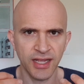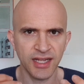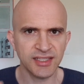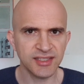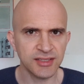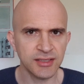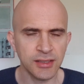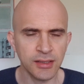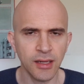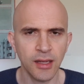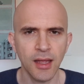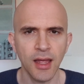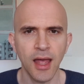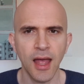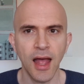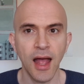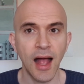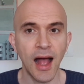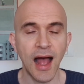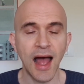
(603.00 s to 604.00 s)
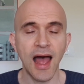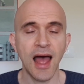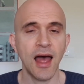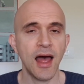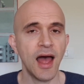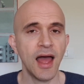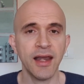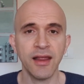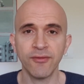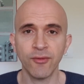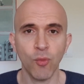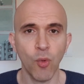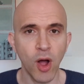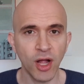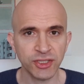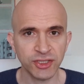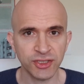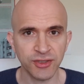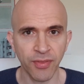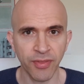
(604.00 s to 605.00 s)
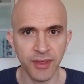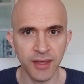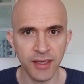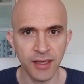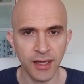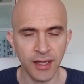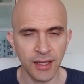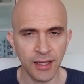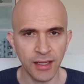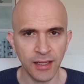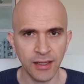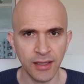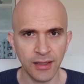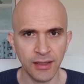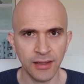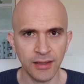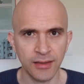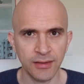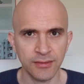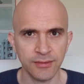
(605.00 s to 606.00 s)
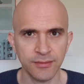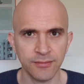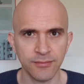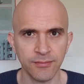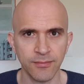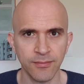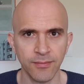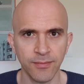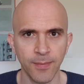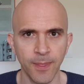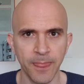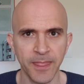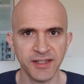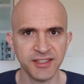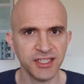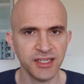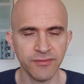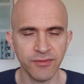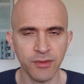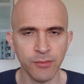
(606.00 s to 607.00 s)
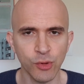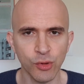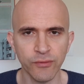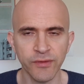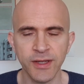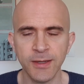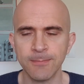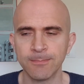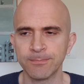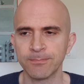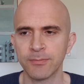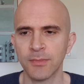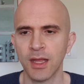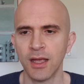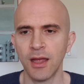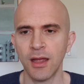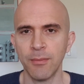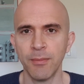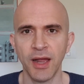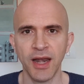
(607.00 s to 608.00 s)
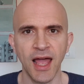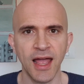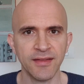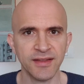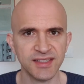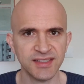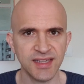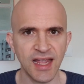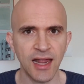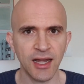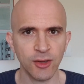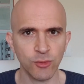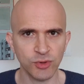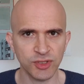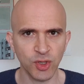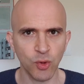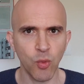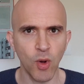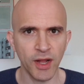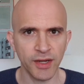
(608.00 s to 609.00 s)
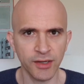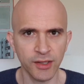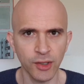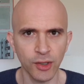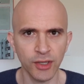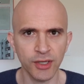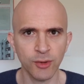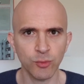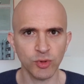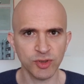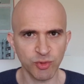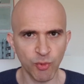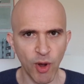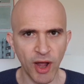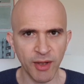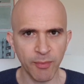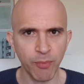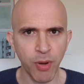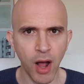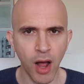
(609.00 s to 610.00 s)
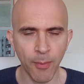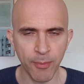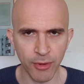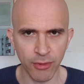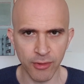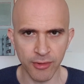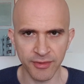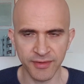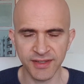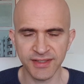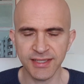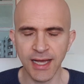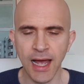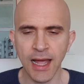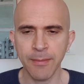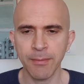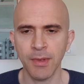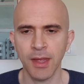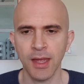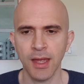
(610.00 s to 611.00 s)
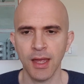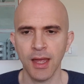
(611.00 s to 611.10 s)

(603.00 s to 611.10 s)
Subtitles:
Heston. I never watched the TV movie, but I understand it was quite good. It was quite popular at the time.